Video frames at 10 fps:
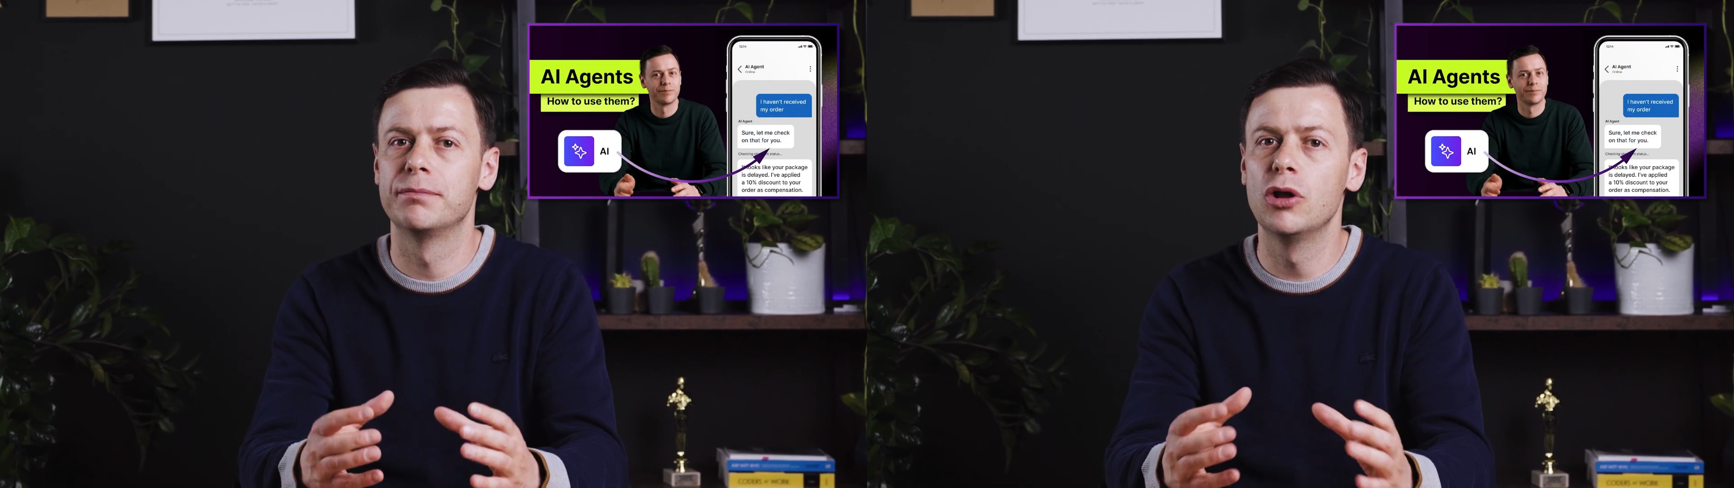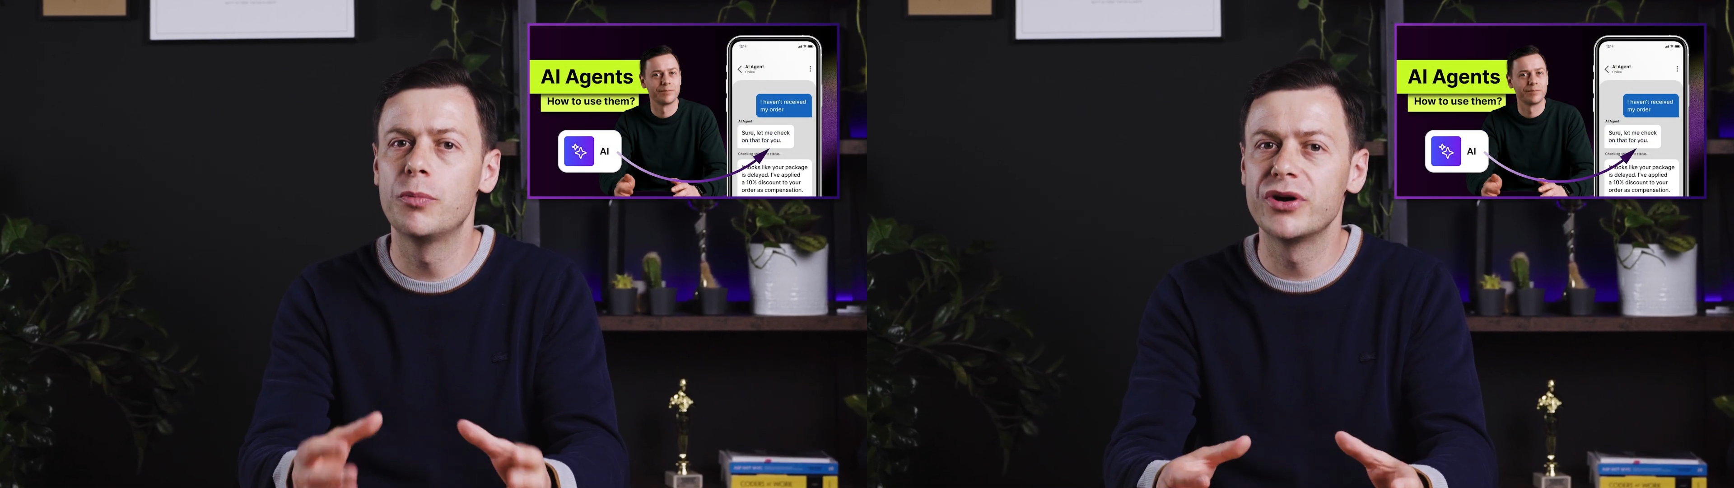
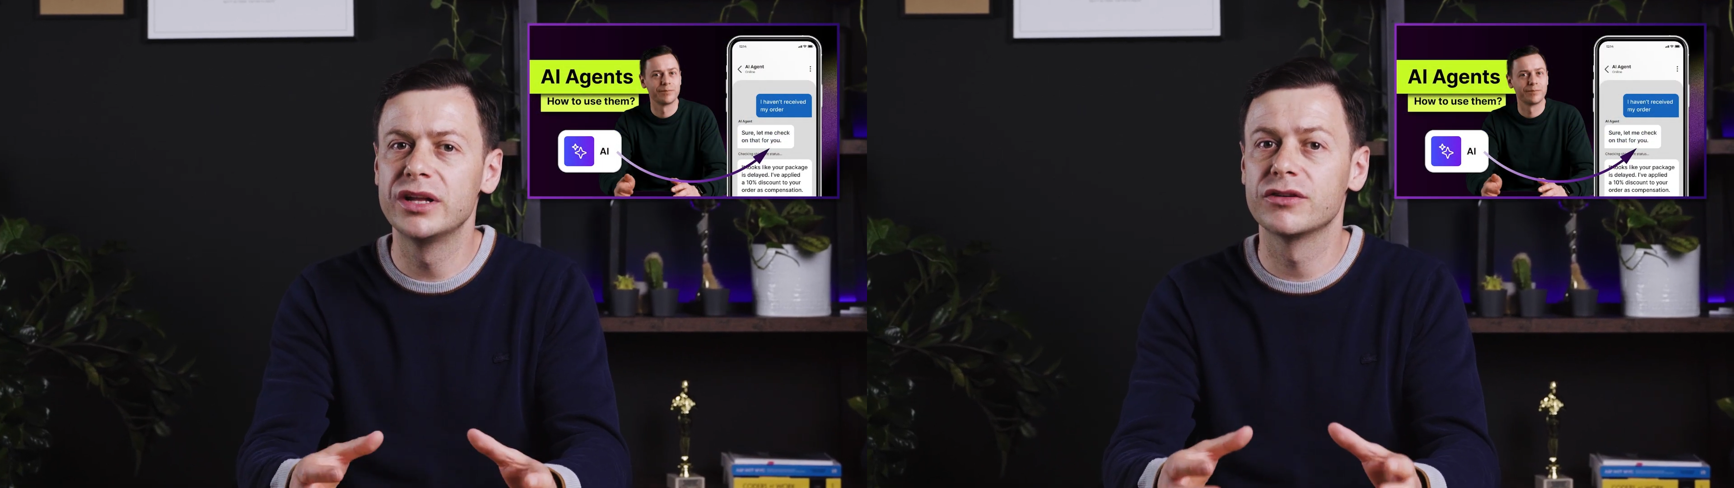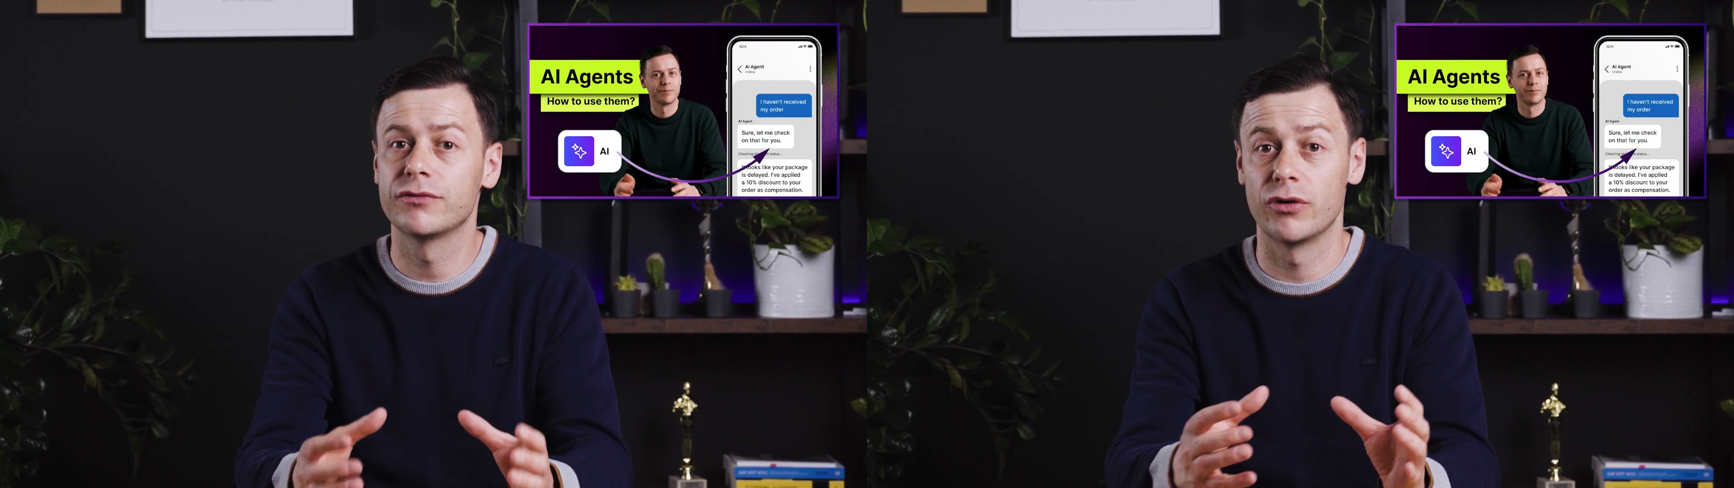
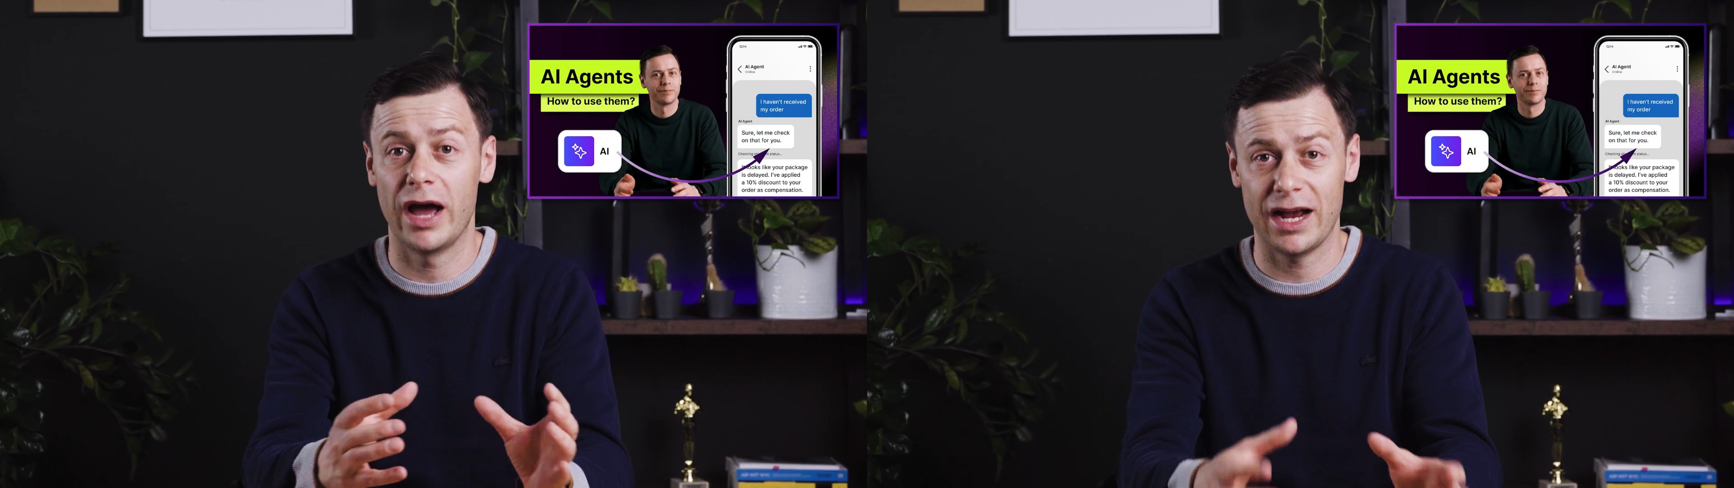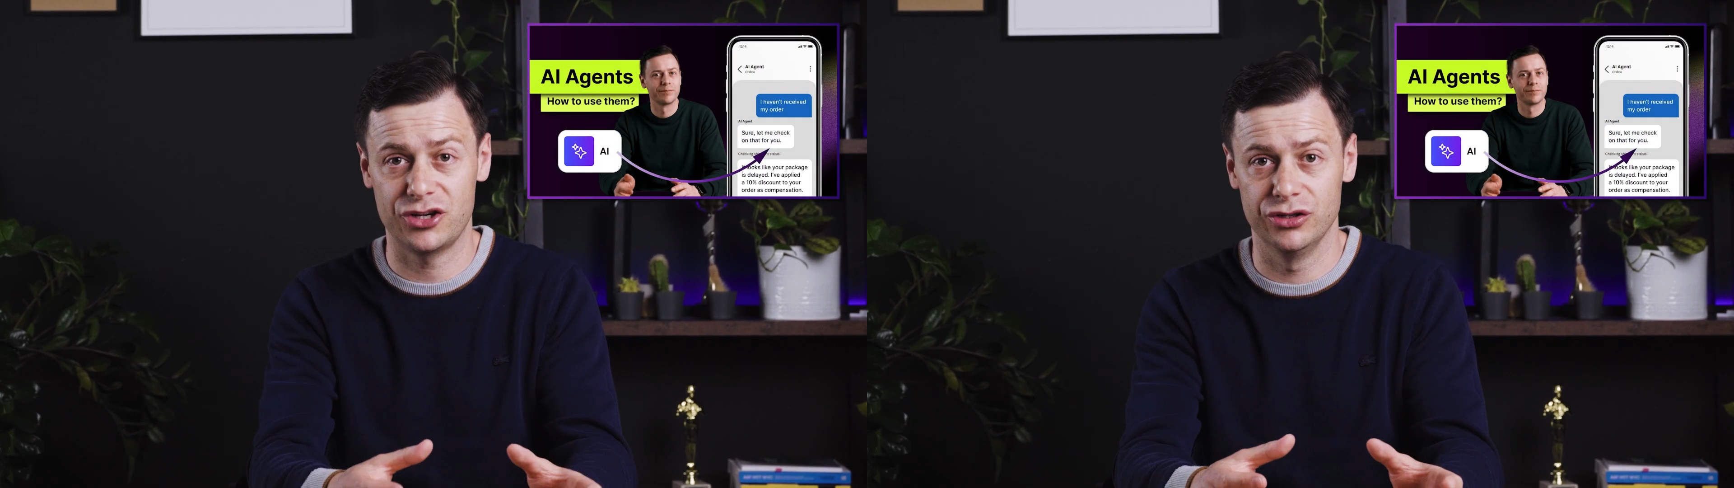blueprint for
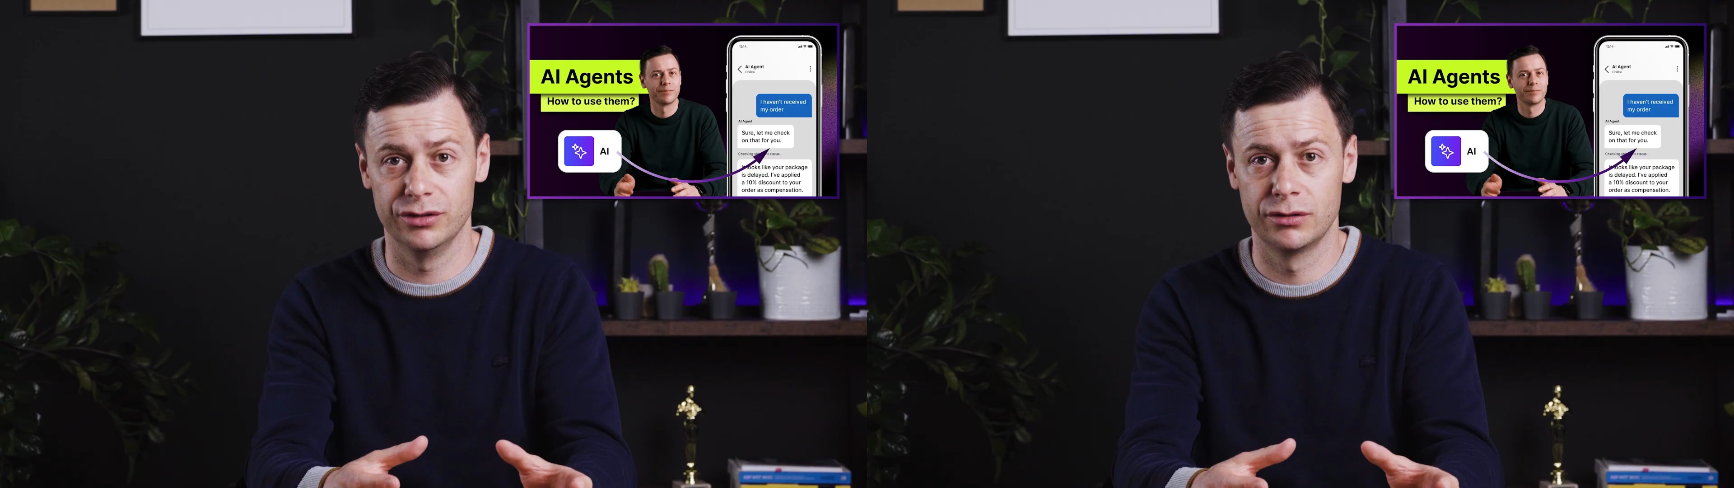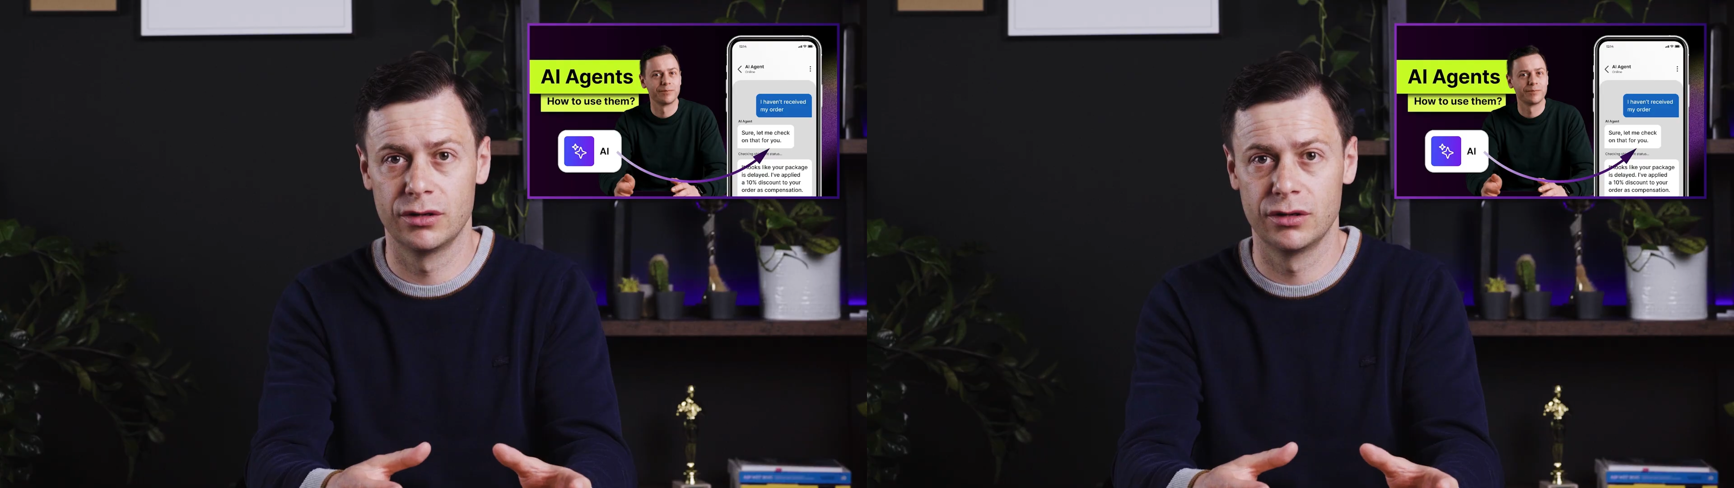action,